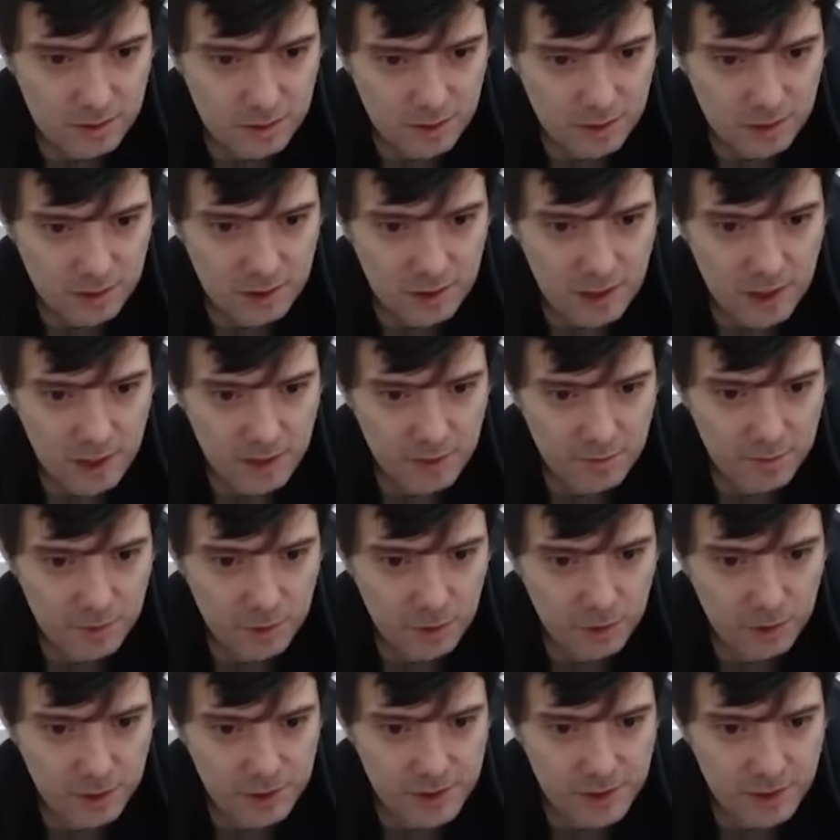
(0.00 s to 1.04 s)
lot of
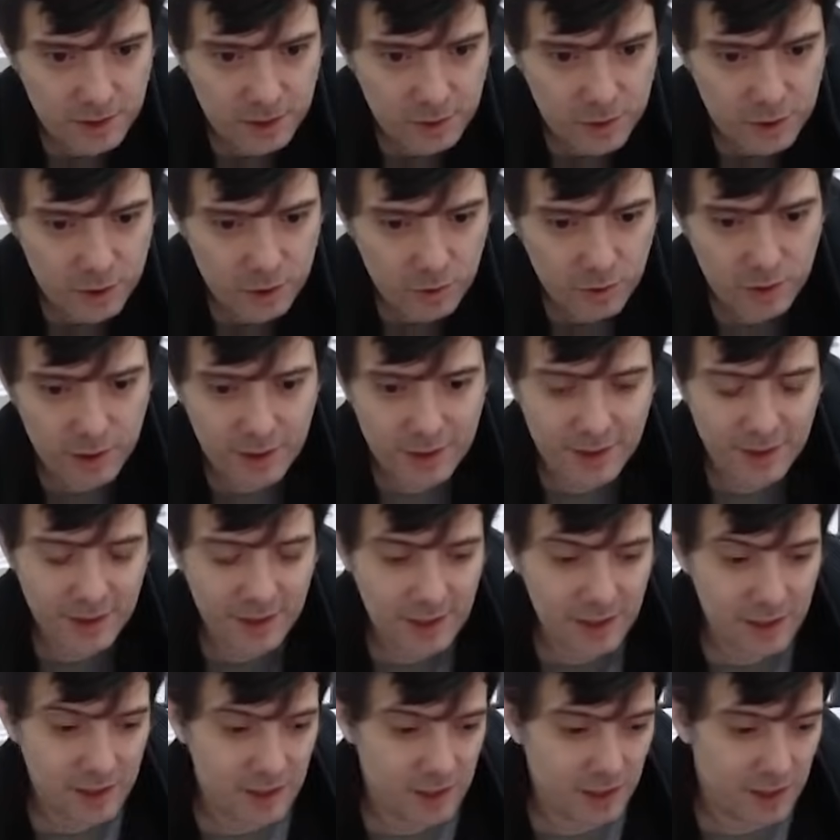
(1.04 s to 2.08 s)
folks that are short and they
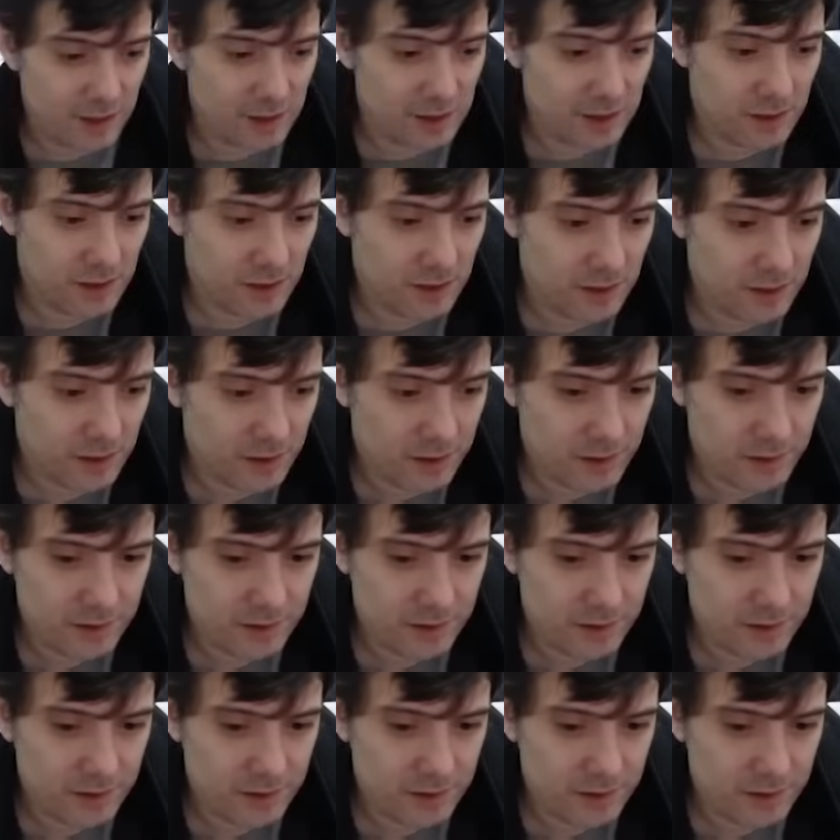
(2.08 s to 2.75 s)
can't hang in